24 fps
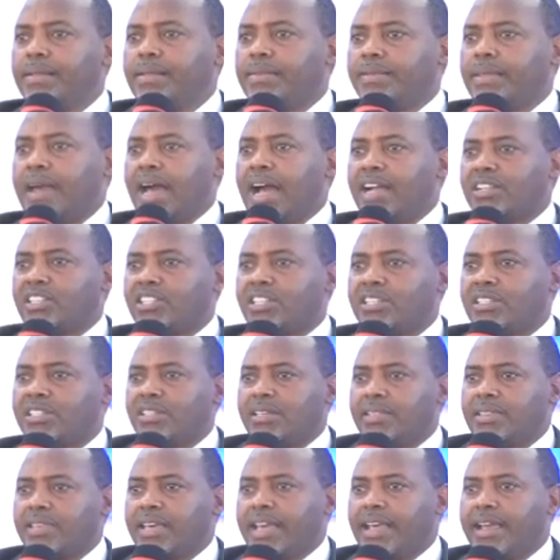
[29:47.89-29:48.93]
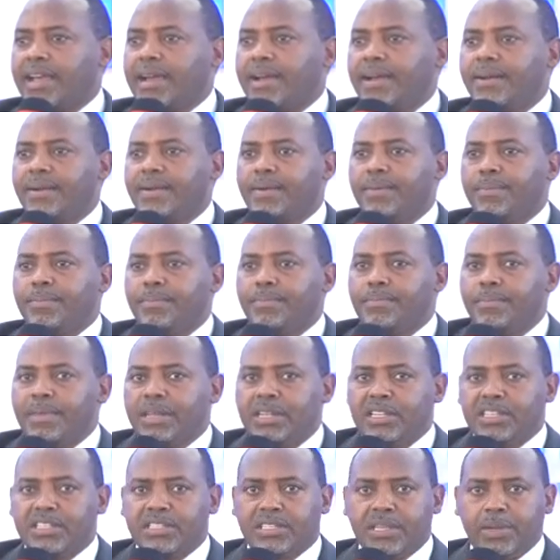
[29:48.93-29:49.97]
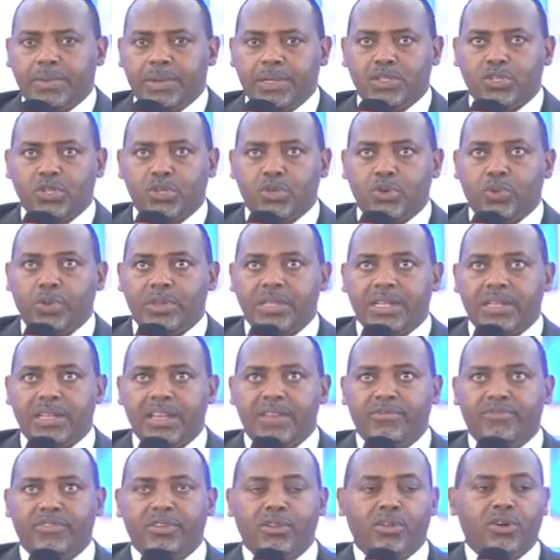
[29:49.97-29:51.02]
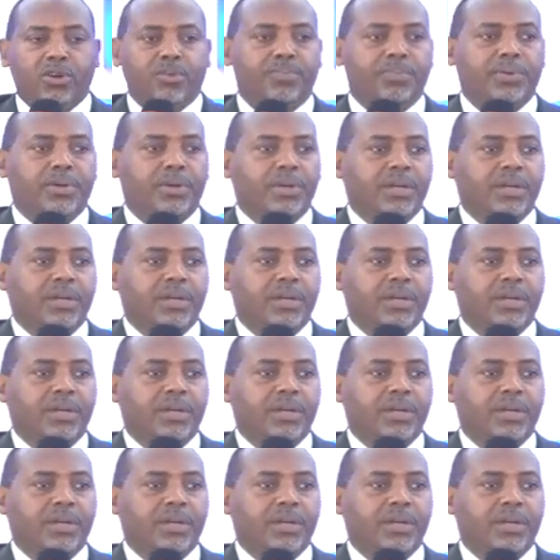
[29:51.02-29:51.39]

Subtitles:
the ushers are there ministering to you with an envelope.